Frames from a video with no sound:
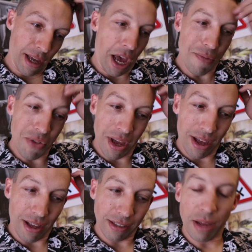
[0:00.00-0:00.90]
I'm
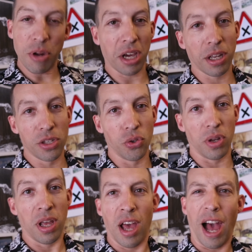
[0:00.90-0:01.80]
not gonna do
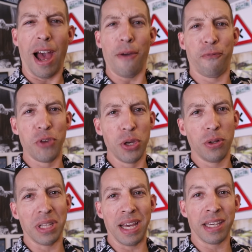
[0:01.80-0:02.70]
it. I
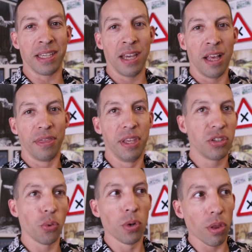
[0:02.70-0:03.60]
feel like
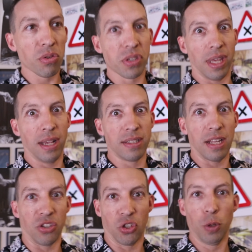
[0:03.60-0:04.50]
these are one of those things
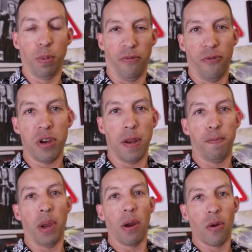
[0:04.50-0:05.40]
that super freaking
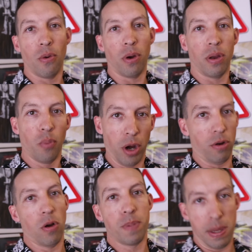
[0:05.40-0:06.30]
paranoid
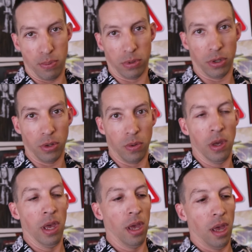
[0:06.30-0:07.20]
weirdo people do,
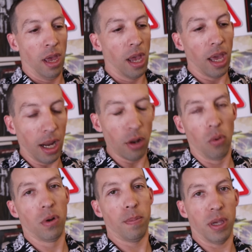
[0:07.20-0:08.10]
and I
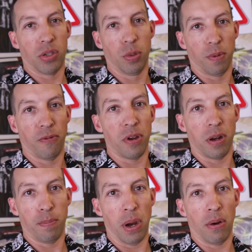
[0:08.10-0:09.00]
don't want to be a super
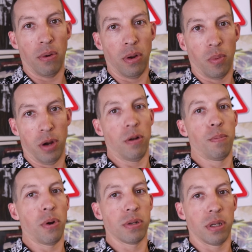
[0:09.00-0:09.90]
freaking paranoid weirdo
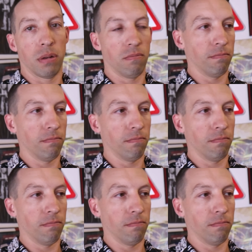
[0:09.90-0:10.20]
person.